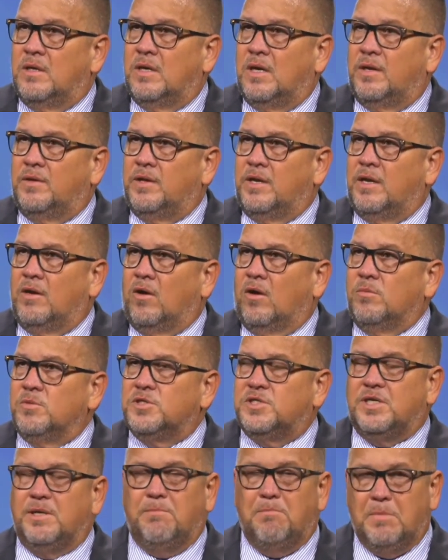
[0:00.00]
And then
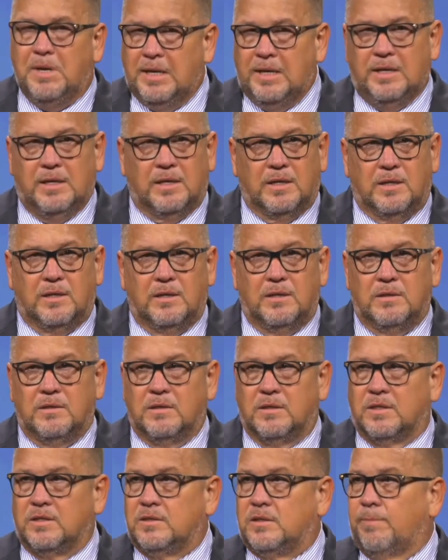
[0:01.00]
almost immediately,
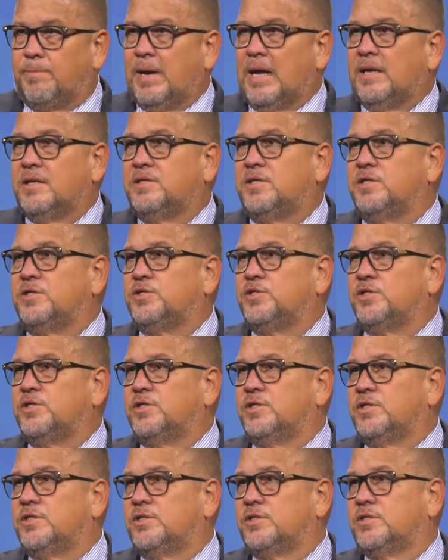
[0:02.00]
the, the
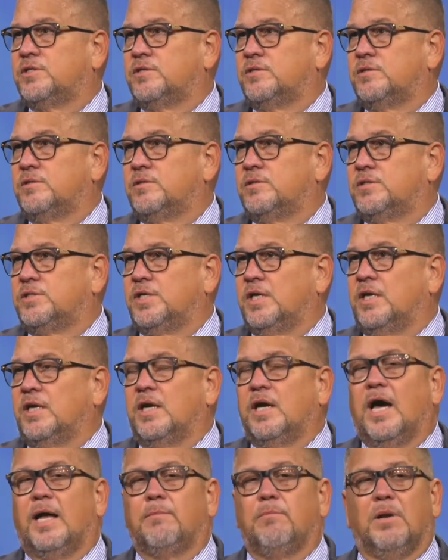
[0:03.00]
politicians
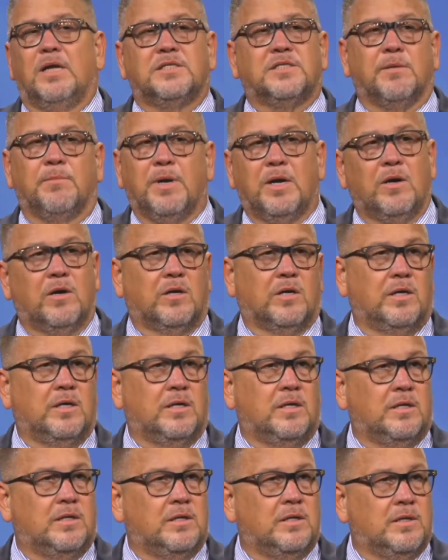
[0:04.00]
singing God Bless
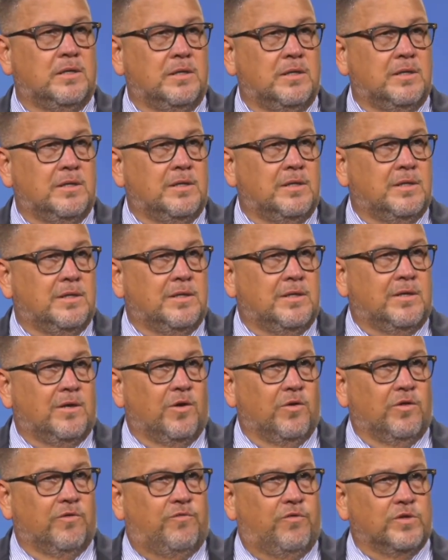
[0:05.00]
America
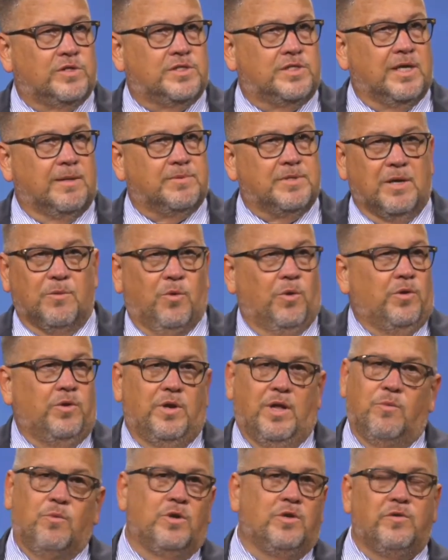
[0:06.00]
on the footsteps. They,
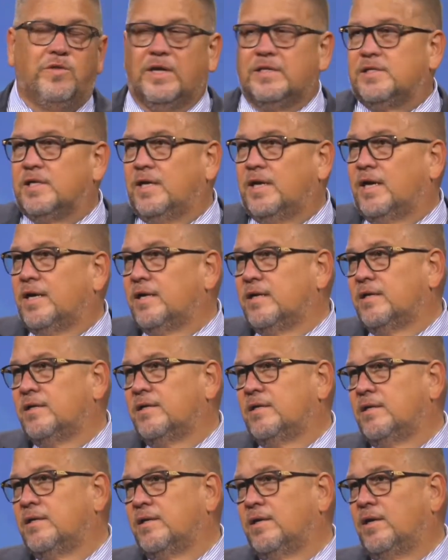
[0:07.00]
won't, they wouldn't do that today.
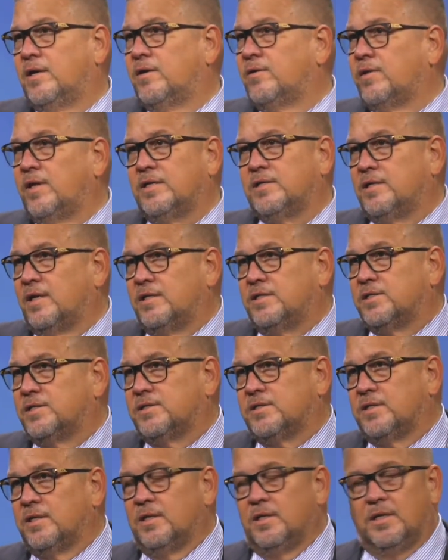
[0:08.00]
You know, they, they
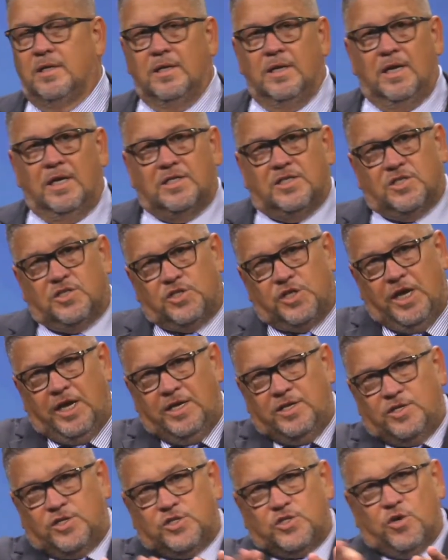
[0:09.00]
just, it's
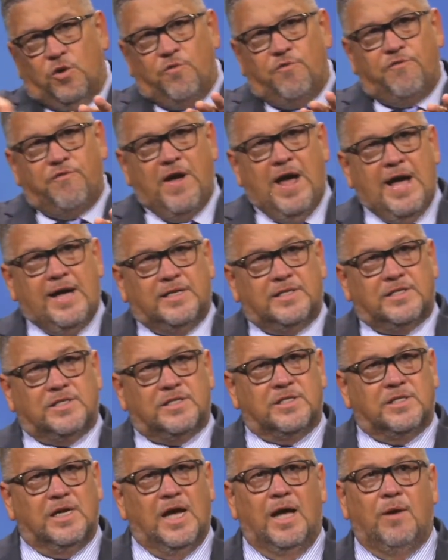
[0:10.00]
changed so
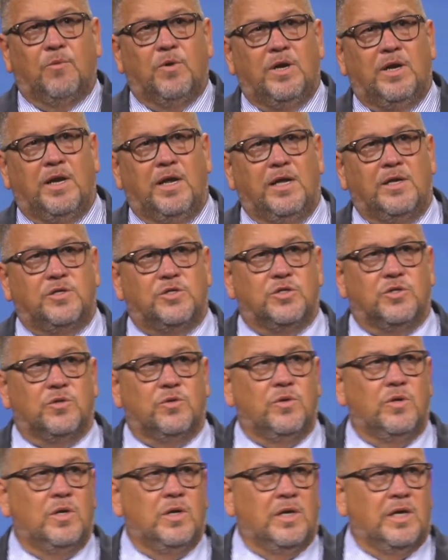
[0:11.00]
fast. God, we need
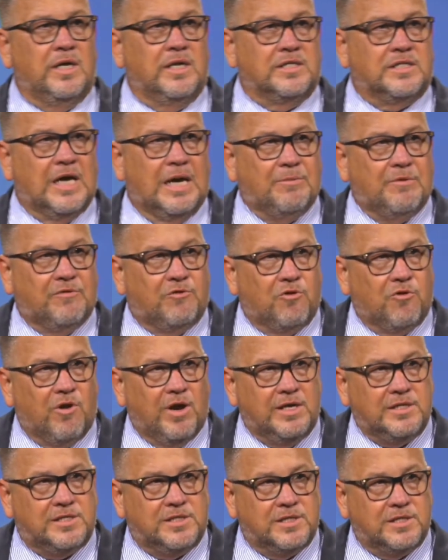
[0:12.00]
you in a time of
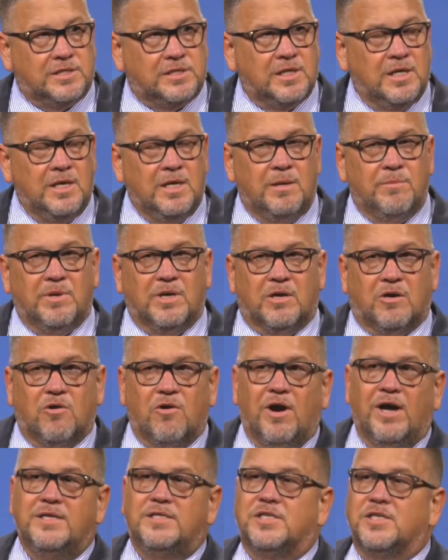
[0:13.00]
crisis, but a
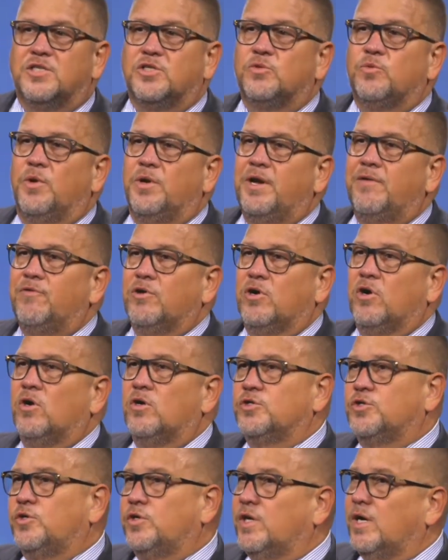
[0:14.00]
crisis will never
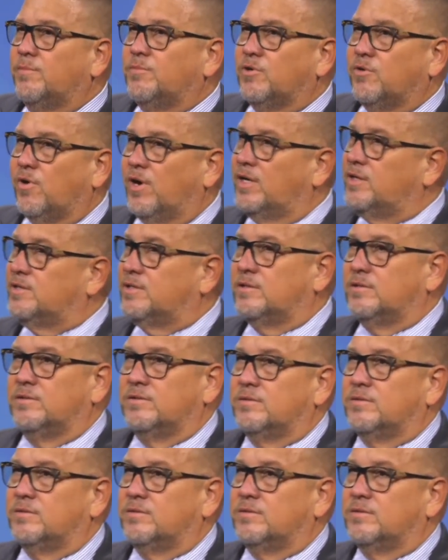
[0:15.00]
cause you to come to Christ.